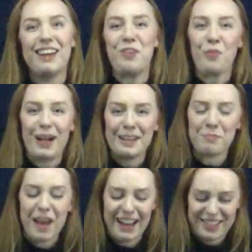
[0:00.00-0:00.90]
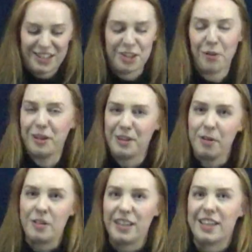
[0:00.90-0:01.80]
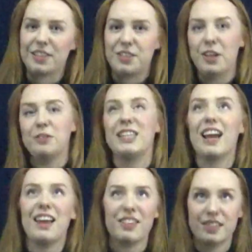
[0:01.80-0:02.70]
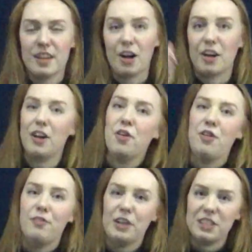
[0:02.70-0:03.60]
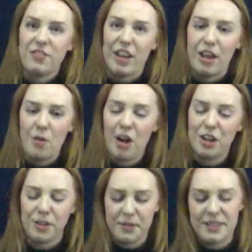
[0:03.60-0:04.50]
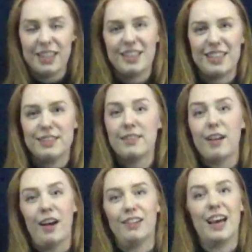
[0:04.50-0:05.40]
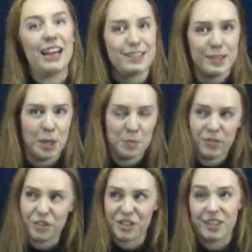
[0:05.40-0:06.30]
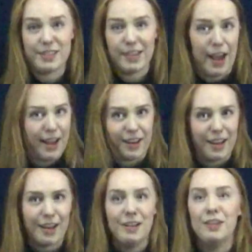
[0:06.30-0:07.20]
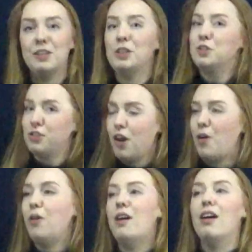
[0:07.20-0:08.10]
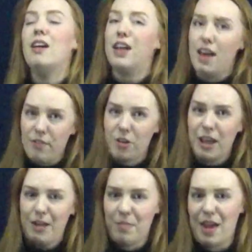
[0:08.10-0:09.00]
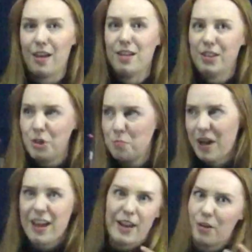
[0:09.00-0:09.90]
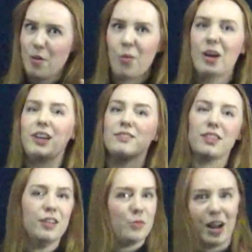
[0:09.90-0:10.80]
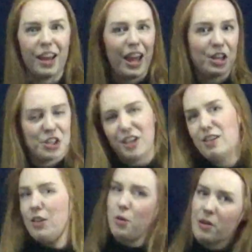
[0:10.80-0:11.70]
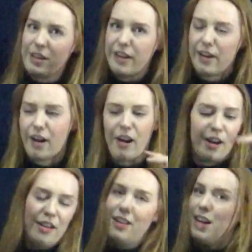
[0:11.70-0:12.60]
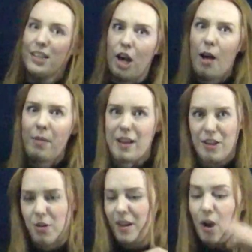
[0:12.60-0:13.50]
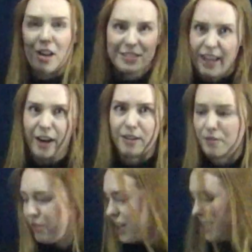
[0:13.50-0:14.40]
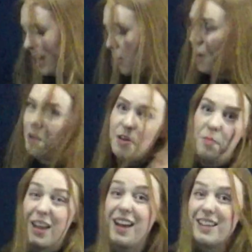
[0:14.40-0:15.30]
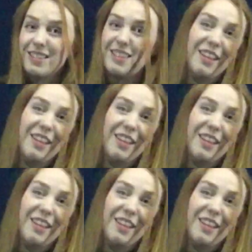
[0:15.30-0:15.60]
and welcome back to Knowing Nuclear. So today this is our first video on a new series called Isotopes for Society. So if you're like me, you might hear the words radiation, nuclear, atomic, and you get all scared and freaked out because